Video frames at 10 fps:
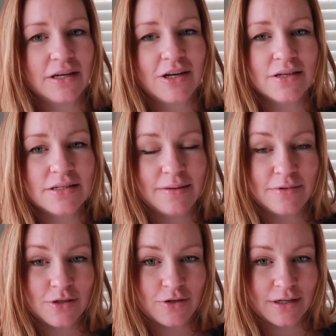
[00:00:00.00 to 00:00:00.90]
good
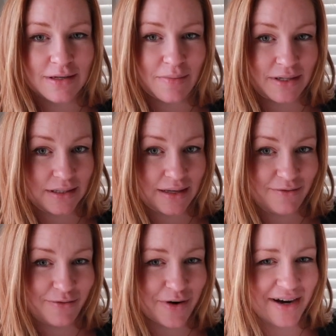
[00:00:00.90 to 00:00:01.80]
tips and tricks up my sleeve
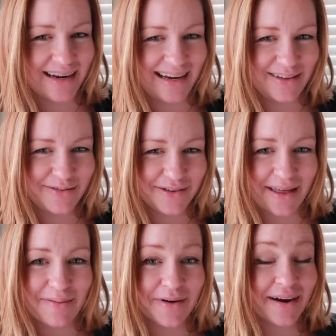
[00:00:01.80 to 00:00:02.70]
for getting through
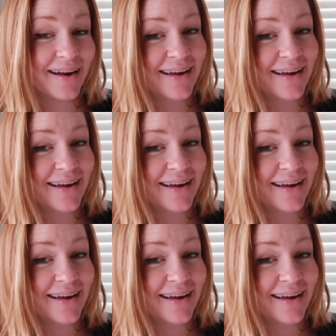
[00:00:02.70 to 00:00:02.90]
labor